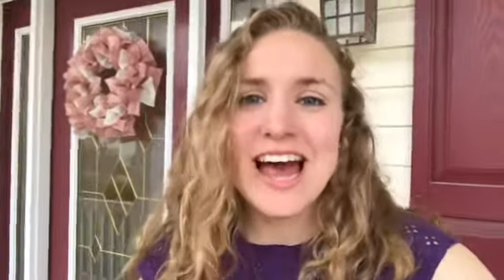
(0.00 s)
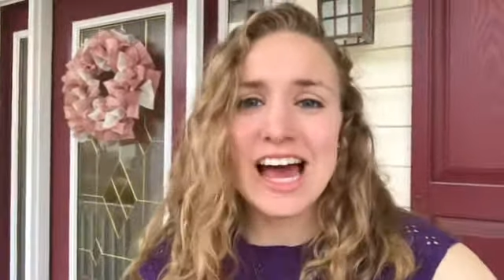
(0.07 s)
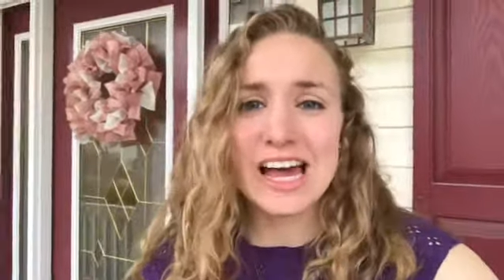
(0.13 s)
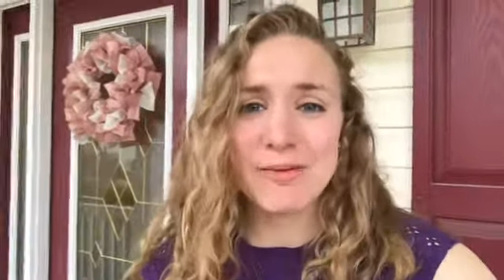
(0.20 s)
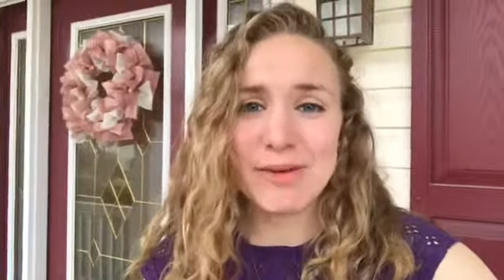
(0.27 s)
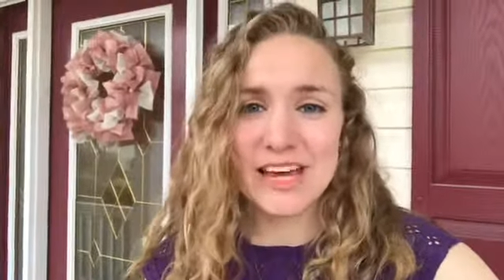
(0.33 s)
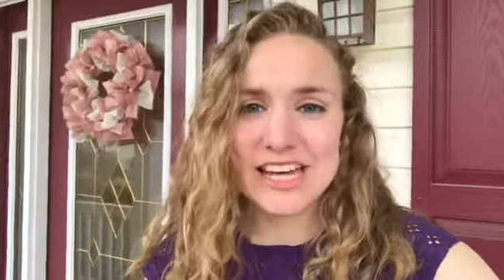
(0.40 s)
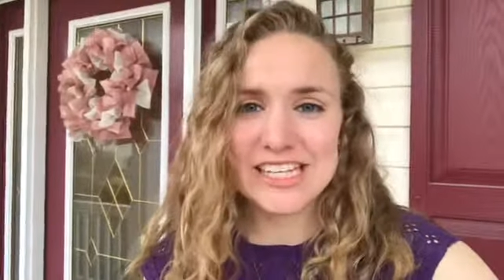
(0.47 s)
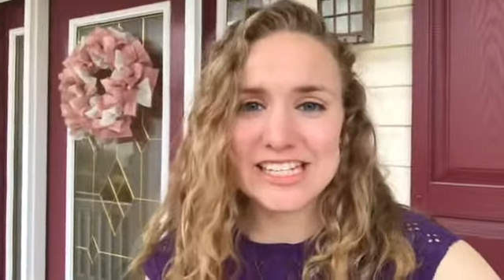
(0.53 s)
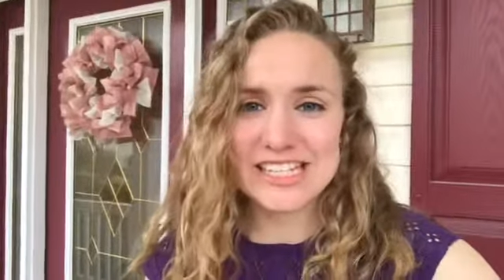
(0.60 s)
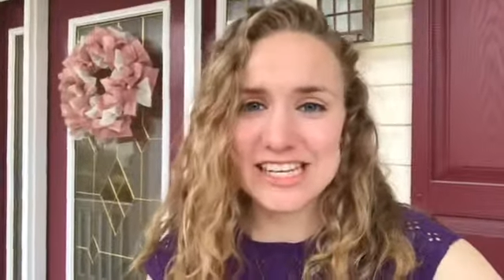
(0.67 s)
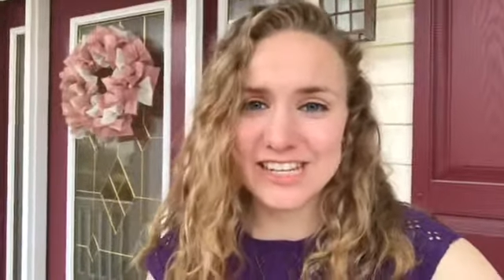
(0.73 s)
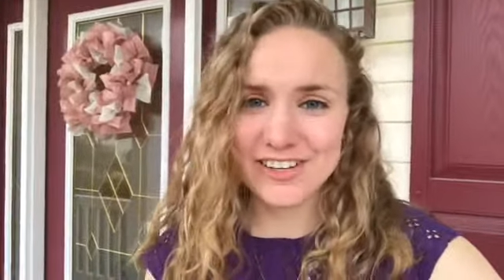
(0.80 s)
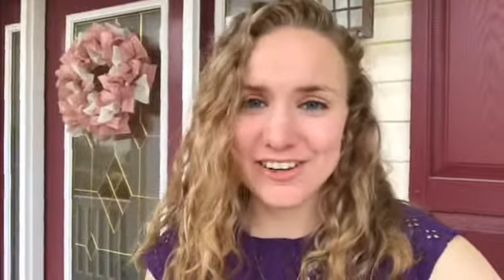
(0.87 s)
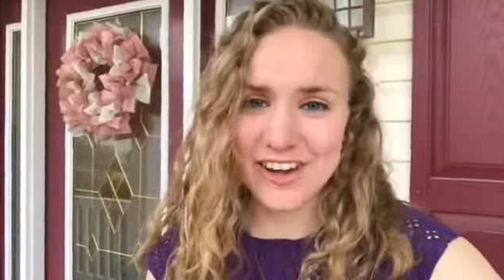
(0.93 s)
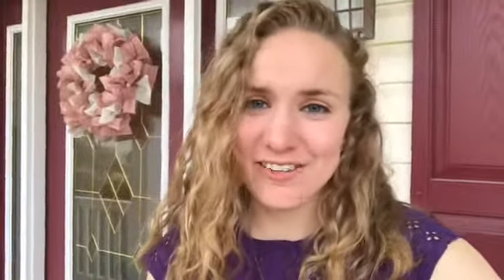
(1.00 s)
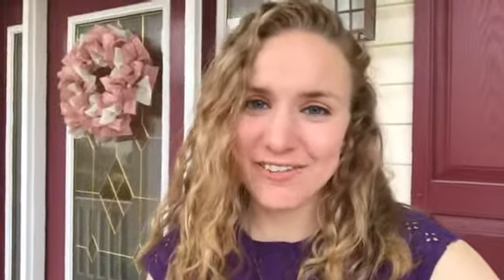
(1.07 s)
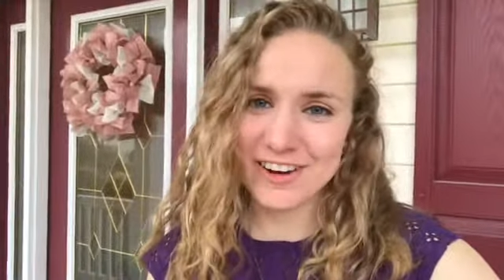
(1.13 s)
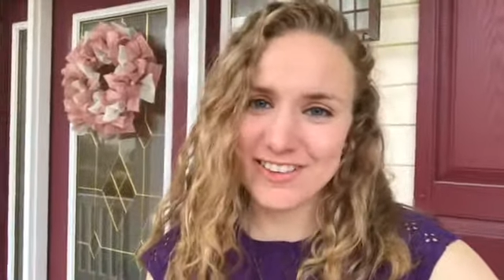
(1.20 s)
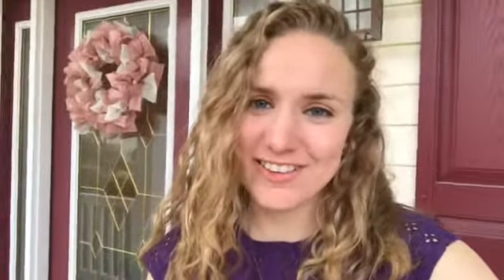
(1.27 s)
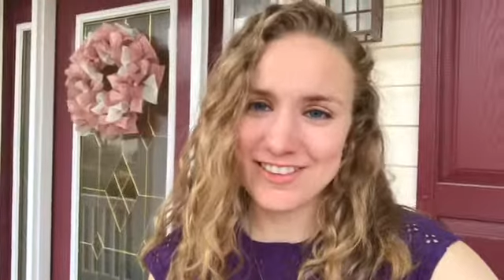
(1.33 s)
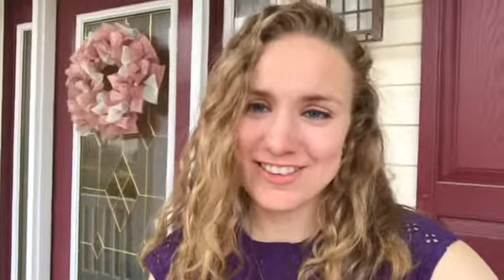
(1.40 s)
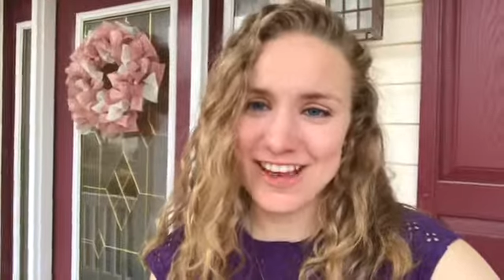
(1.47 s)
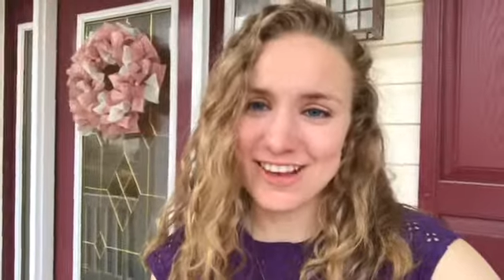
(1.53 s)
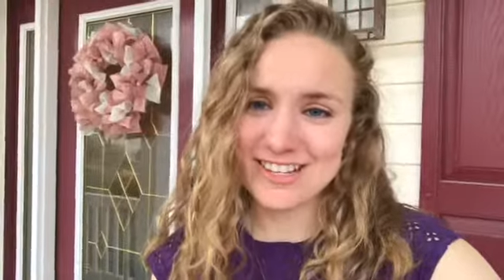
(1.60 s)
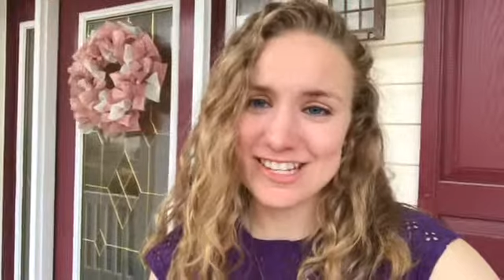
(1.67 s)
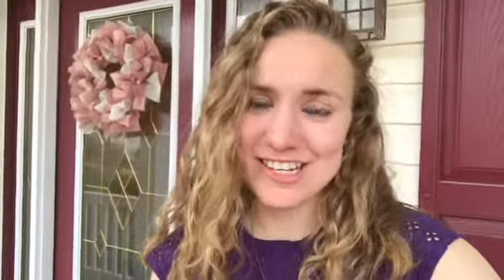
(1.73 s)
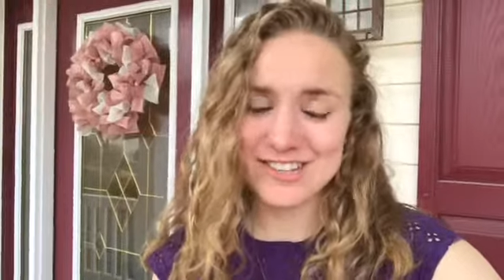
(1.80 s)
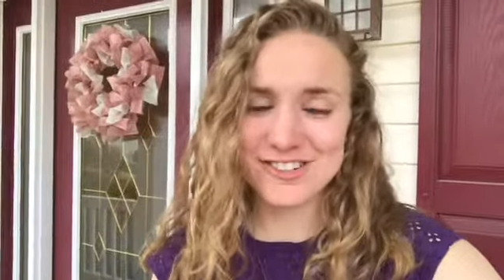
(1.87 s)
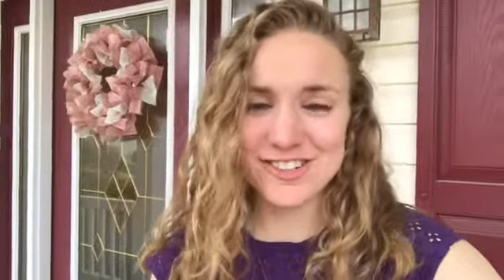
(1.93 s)
I'm a senior at Francis House
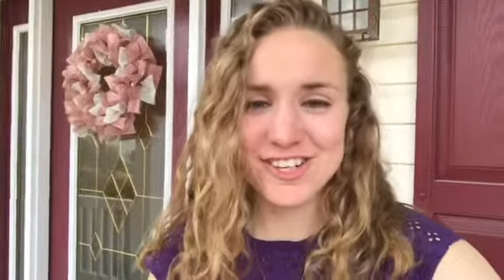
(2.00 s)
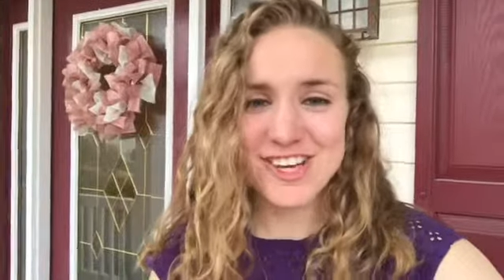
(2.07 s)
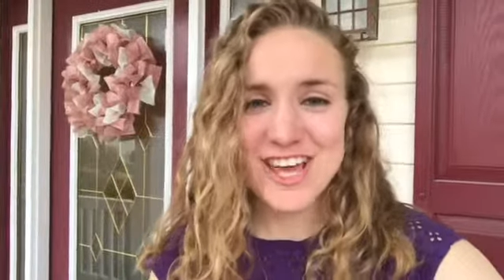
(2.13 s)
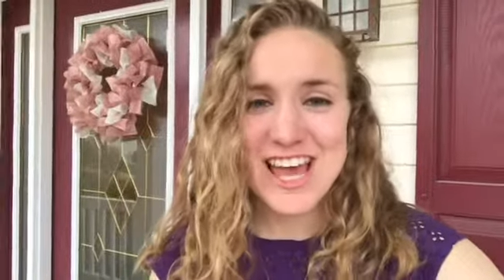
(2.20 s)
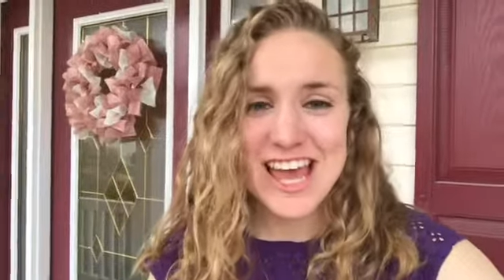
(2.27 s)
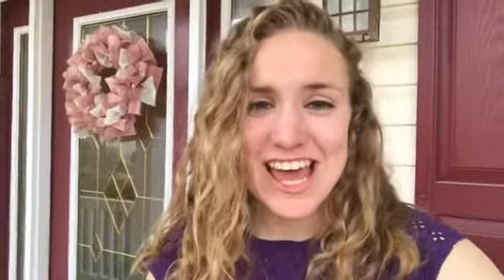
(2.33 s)
Central